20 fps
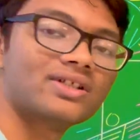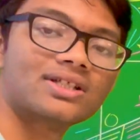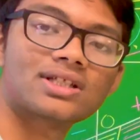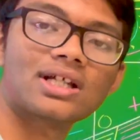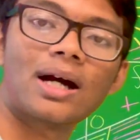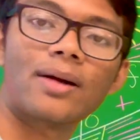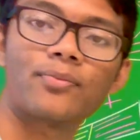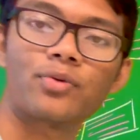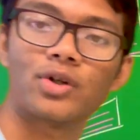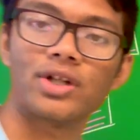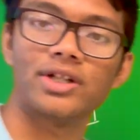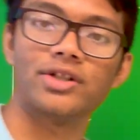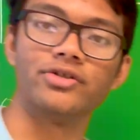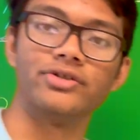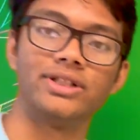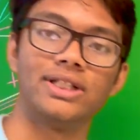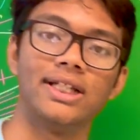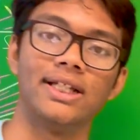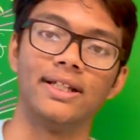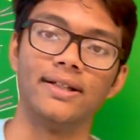this operator
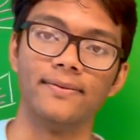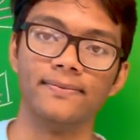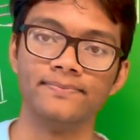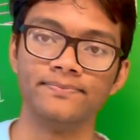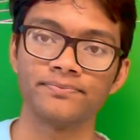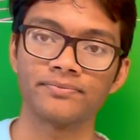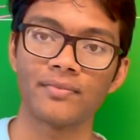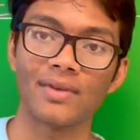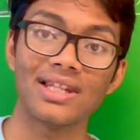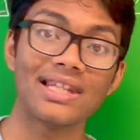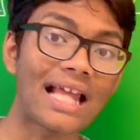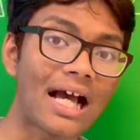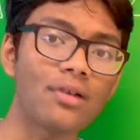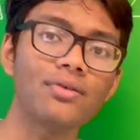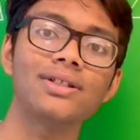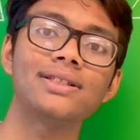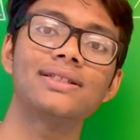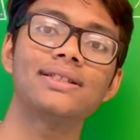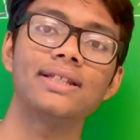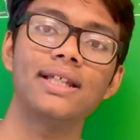d. Now
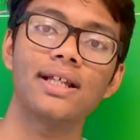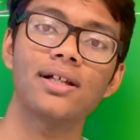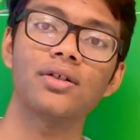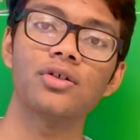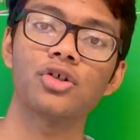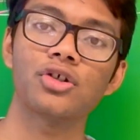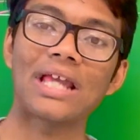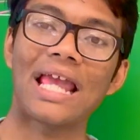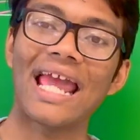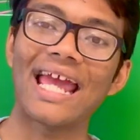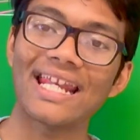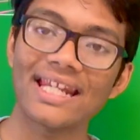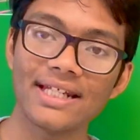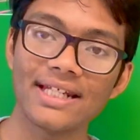let's take a look at